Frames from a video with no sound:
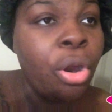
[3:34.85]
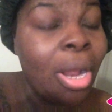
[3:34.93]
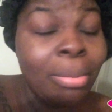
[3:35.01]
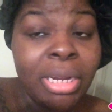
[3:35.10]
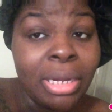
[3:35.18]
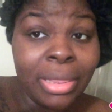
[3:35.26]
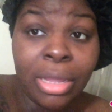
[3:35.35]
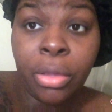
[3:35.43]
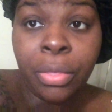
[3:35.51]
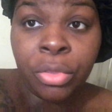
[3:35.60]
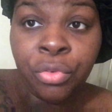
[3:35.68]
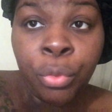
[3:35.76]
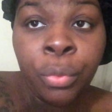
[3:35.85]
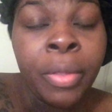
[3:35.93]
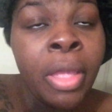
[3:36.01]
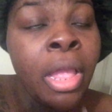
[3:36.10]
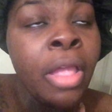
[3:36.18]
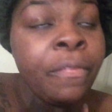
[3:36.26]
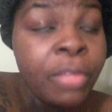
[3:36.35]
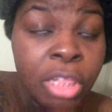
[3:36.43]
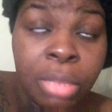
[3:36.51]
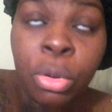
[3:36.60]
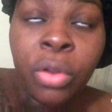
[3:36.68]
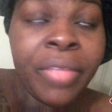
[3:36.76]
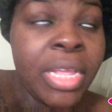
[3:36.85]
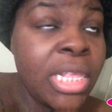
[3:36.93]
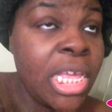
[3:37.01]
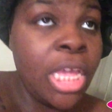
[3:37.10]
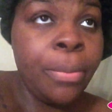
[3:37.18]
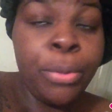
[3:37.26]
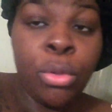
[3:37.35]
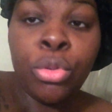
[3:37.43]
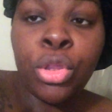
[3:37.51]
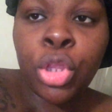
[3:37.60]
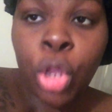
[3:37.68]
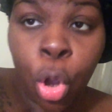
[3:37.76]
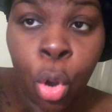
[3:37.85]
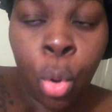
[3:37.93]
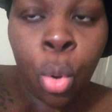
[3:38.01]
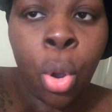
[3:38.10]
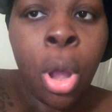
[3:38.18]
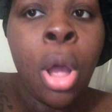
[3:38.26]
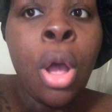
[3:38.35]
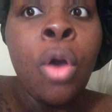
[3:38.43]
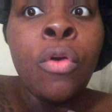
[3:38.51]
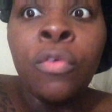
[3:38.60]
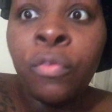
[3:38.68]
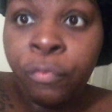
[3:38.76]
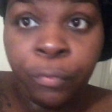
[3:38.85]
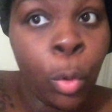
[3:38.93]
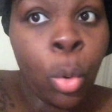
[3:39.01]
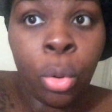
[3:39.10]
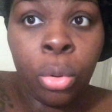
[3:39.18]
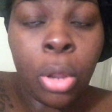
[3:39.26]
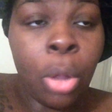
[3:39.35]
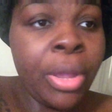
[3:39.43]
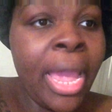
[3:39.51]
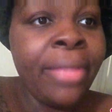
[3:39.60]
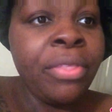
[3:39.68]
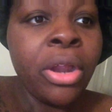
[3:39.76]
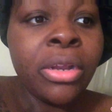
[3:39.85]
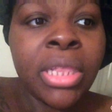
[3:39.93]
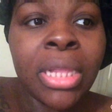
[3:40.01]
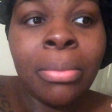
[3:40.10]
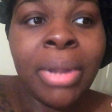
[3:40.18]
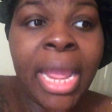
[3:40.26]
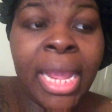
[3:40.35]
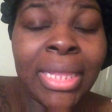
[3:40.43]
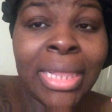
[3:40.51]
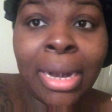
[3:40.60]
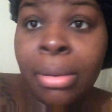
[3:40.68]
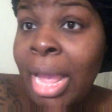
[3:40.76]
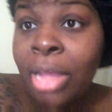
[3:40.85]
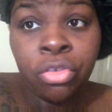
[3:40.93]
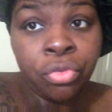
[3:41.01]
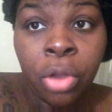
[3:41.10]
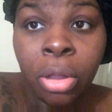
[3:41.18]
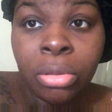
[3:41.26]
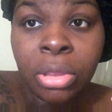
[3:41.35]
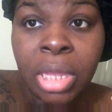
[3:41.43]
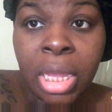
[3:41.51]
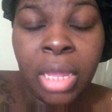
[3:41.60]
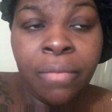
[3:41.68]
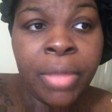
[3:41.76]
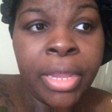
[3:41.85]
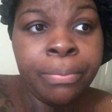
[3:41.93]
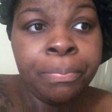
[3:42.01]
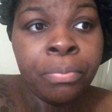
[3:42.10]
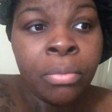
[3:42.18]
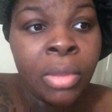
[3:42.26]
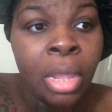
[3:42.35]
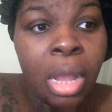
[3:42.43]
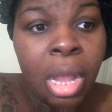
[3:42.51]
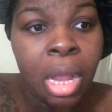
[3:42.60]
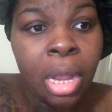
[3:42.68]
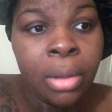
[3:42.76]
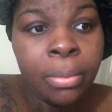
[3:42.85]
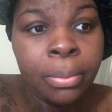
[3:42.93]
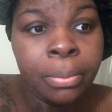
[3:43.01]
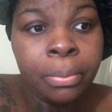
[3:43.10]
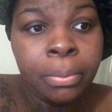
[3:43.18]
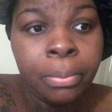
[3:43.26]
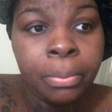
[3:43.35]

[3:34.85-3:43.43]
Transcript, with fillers: girl, I'm going to tell you the truth. The smoothies keep you so full. Okay. There are some days that I, I struggle to even... Um,